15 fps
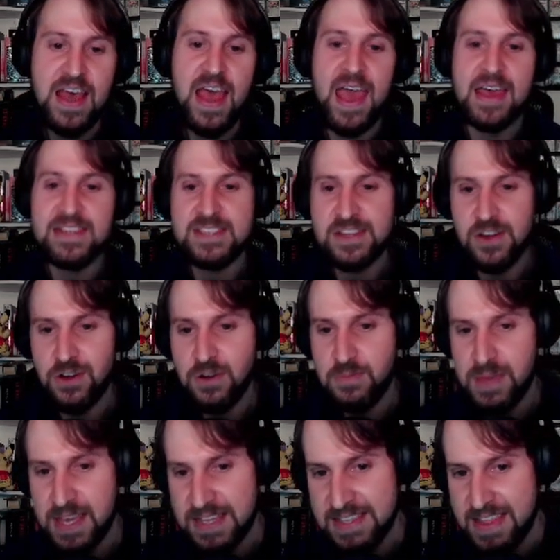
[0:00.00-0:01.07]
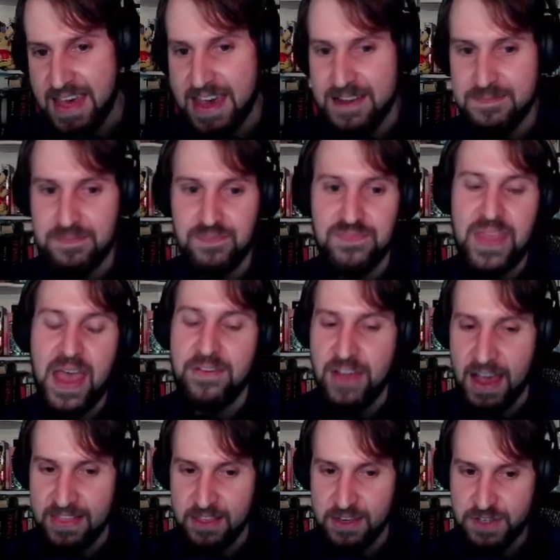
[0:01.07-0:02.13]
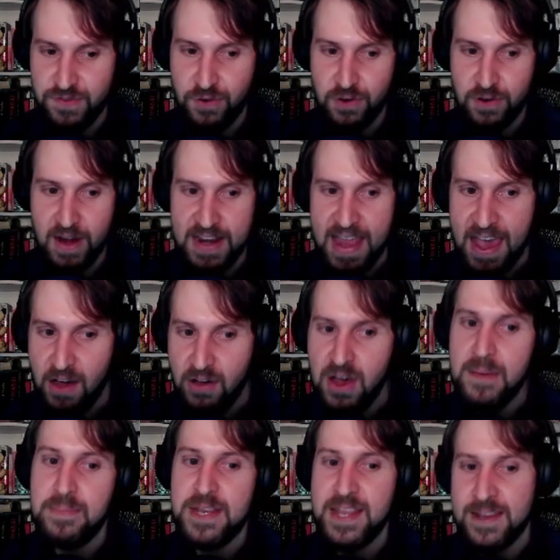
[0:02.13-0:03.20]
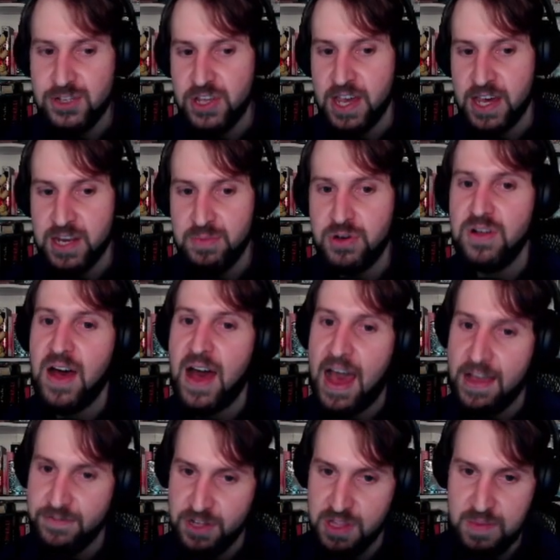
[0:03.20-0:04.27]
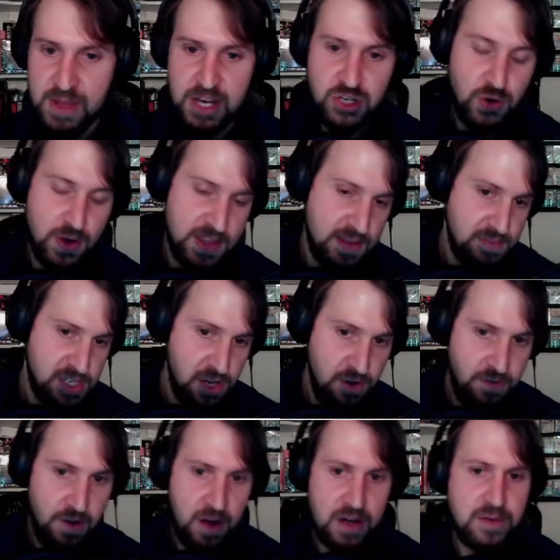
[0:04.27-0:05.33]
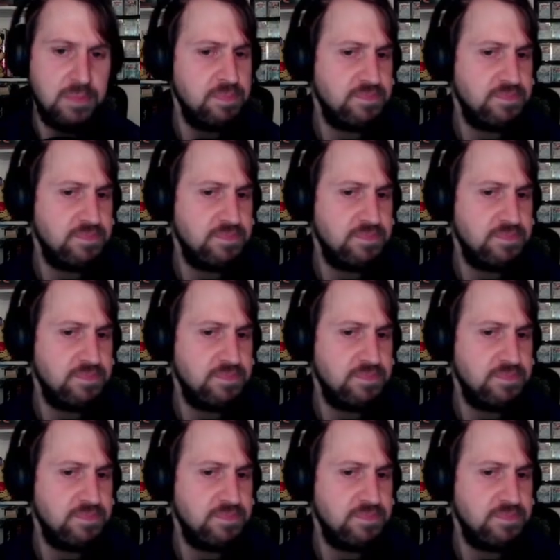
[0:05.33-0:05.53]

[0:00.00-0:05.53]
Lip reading: And so because of that, I've got those 4 right now, potentially cuttable. I've really been enjoying them so far.